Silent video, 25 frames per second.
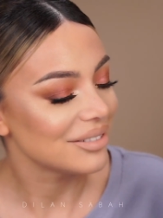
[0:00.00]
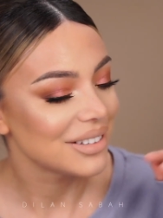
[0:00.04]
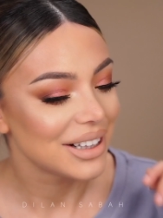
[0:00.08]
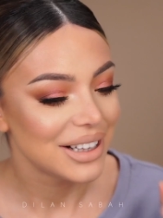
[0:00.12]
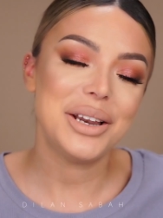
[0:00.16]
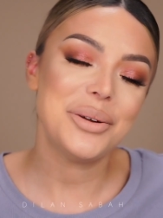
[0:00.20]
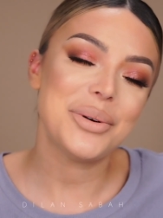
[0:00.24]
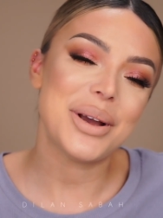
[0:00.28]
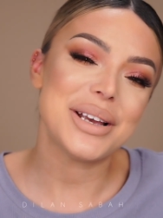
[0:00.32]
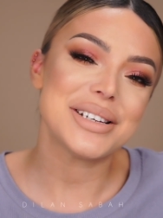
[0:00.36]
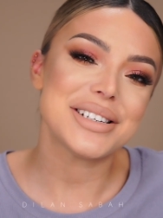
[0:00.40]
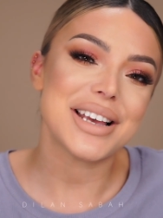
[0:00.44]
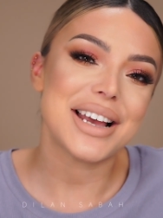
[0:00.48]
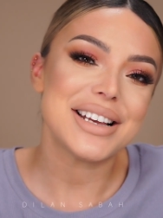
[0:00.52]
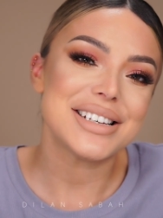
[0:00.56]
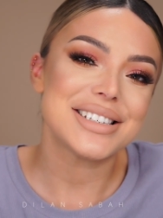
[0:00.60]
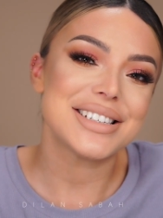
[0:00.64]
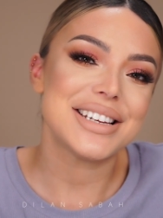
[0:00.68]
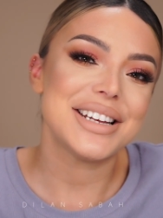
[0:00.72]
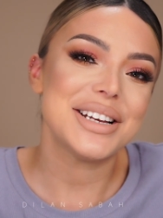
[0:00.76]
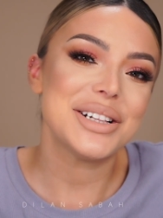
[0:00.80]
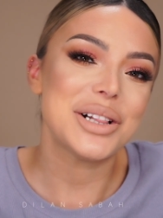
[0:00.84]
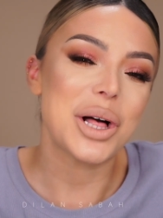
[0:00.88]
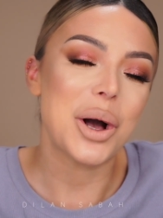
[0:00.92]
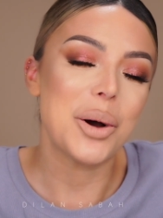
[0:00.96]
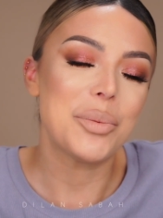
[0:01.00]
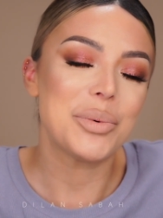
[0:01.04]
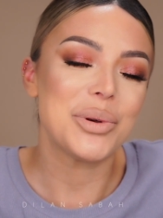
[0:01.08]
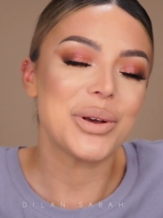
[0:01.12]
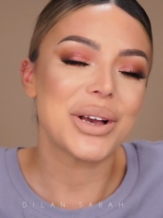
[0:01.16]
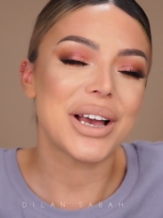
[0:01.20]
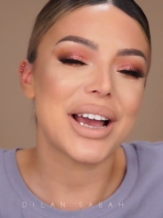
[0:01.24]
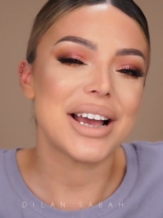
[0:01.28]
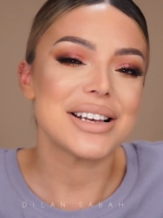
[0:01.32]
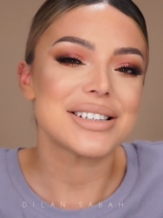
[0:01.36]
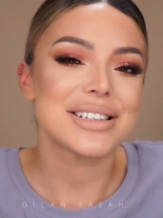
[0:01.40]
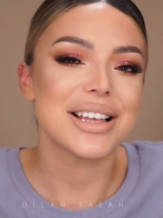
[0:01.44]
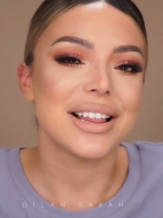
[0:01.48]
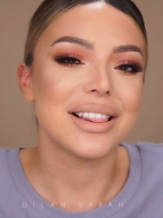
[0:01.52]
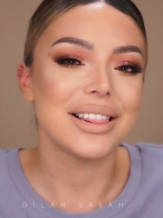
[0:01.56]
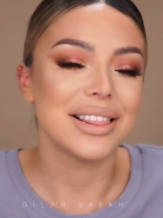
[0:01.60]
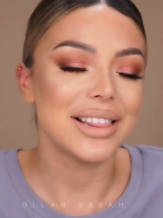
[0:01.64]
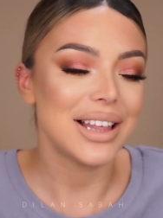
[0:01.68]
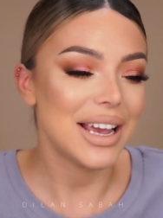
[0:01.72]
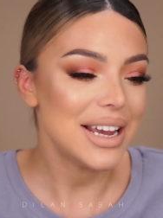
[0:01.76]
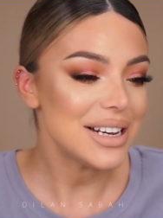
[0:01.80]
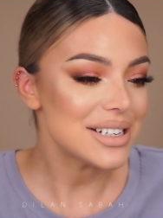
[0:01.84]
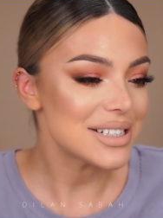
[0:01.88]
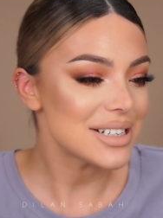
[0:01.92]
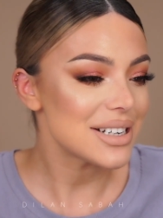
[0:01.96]
Anyways, I still hope you guys
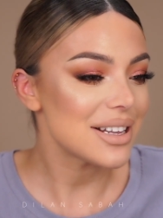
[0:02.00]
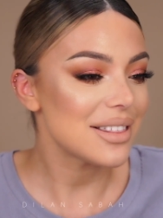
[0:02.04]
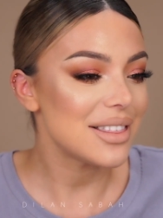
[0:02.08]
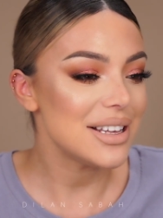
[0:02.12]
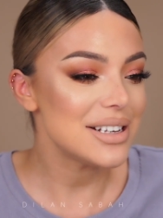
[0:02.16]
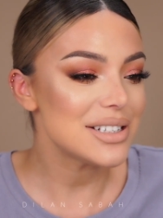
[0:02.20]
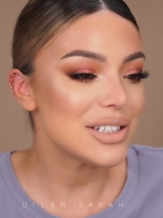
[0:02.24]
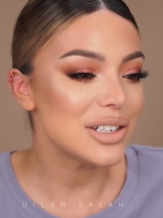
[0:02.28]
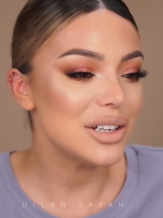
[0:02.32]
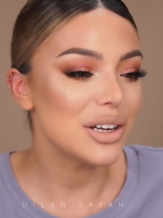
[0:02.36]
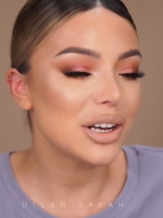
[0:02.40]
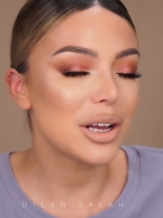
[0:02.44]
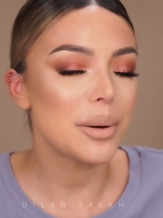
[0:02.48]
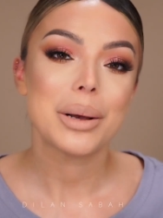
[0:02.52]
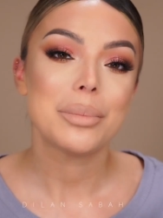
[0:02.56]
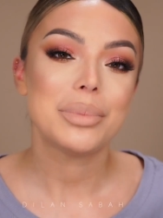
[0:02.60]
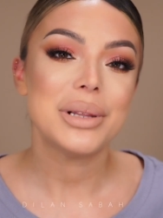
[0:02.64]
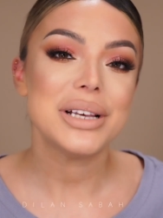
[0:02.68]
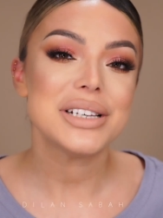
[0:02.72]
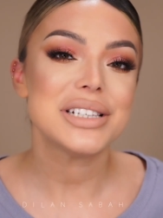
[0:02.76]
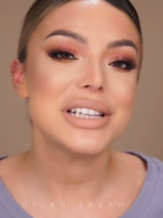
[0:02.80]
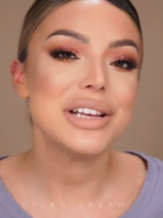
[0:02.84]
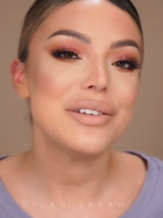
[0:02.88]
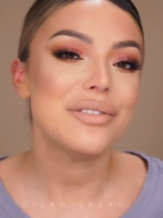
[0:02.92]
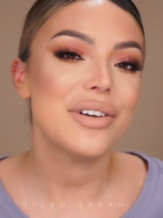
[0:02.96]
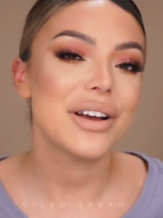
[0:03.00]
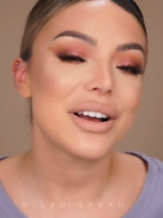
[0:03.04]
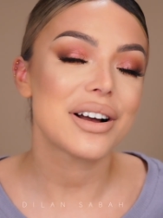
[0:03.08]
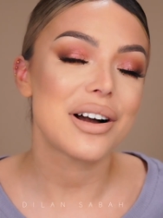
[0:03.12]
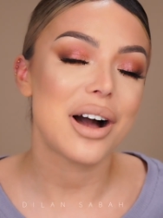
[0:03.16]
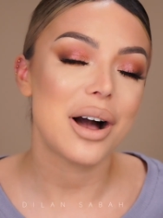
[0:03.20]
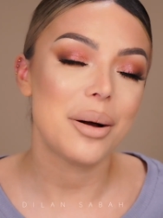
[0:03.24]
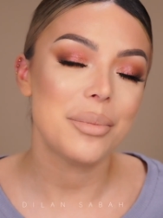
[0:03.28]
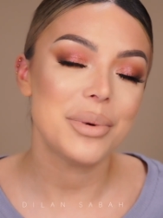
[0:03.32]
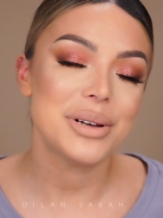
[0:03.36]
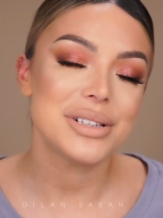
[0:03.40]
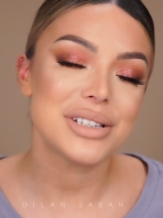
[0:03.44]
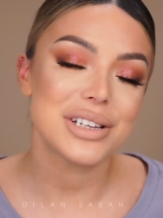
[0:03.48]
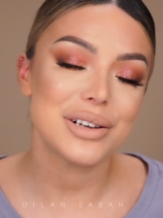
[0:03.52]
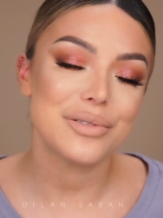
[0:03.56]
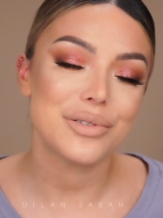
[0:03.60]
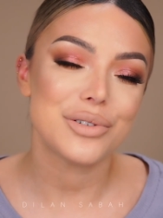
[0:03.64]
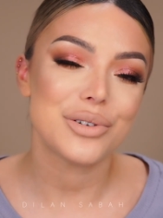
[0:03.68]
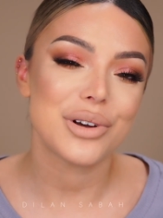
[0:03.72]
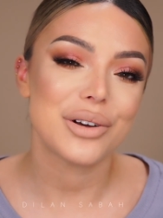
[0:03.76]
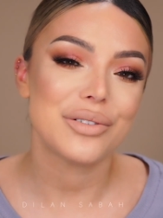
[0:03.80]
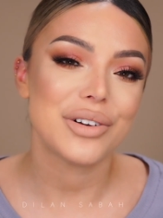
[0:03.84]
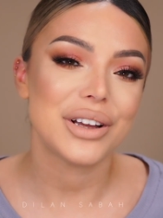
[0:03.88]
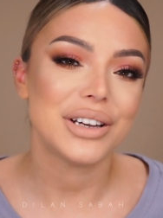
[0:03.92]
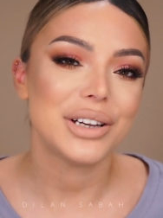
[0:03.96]
liked this look. Please leave a comment if
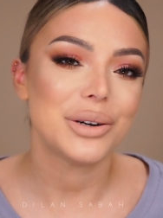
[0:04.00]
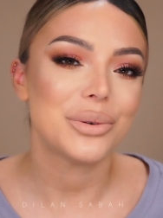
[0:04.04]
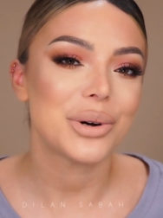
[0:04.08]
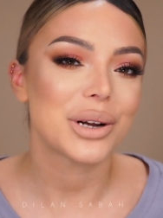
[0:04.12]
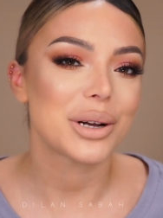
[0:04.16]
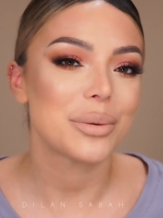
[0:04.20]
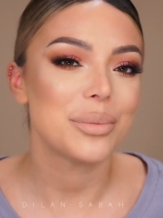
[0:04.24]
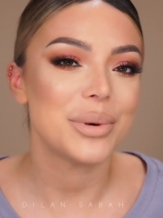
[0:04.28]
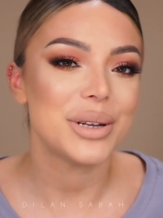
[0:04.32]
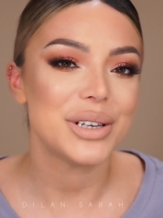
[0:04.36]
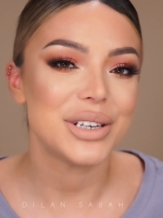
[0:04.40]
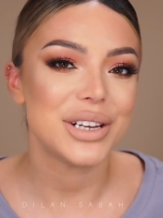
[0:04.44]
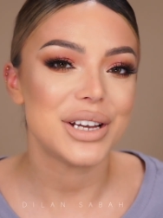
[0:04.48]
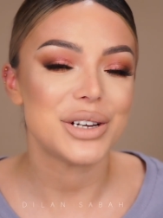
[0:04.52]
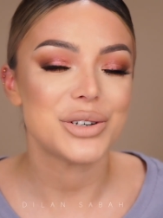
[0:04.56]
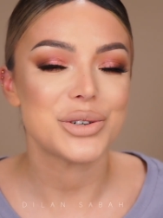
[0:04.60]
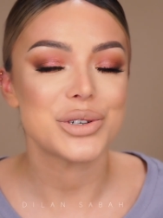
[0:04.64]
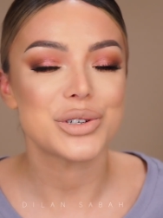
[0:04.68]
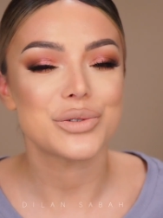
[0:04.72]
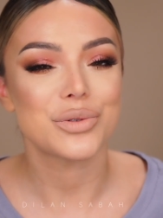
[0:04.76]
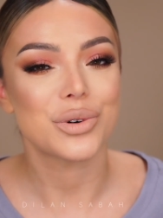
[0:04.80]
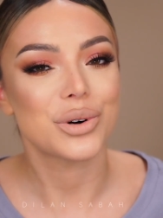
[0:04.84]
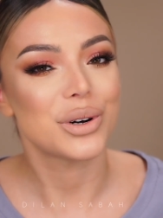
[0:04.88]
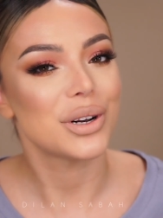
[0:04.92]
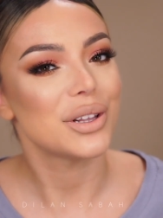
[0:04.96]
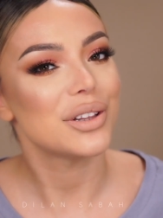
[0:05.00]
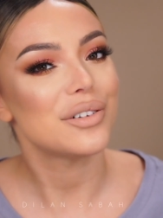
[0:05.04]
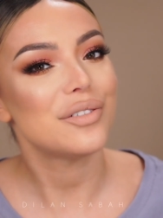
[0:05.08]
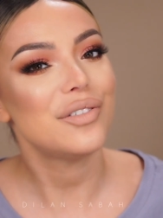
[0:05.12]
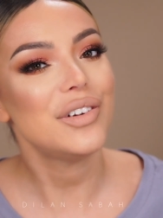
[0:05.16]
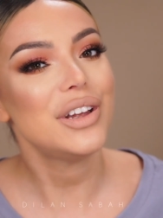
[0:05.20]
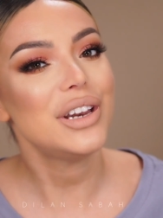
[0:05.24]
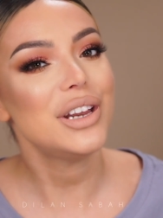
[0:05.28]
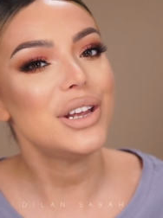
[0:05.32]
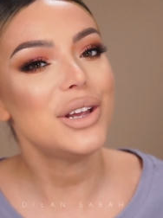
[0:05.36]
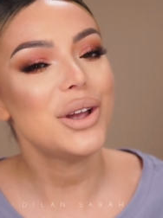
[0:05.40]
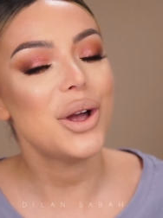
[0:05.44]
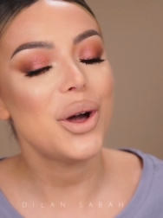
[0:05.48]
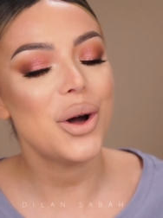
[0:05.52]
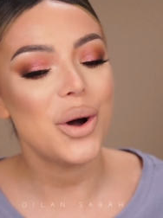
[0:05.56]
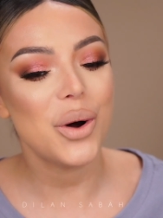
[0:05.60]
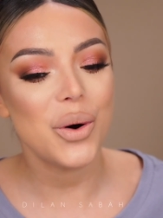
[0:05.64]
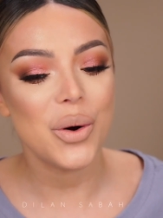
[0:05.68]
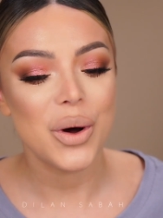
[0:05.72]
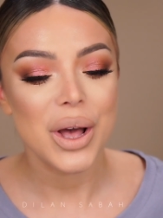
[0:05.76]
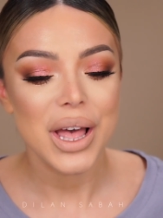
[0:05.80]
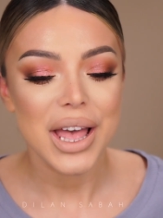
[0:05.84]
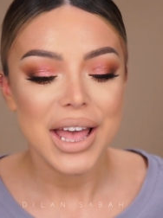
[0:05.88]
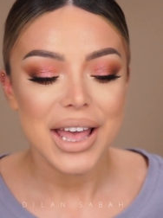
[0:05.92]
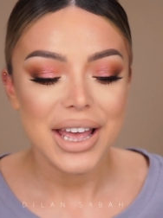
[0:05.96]
you have any recommendations for another video.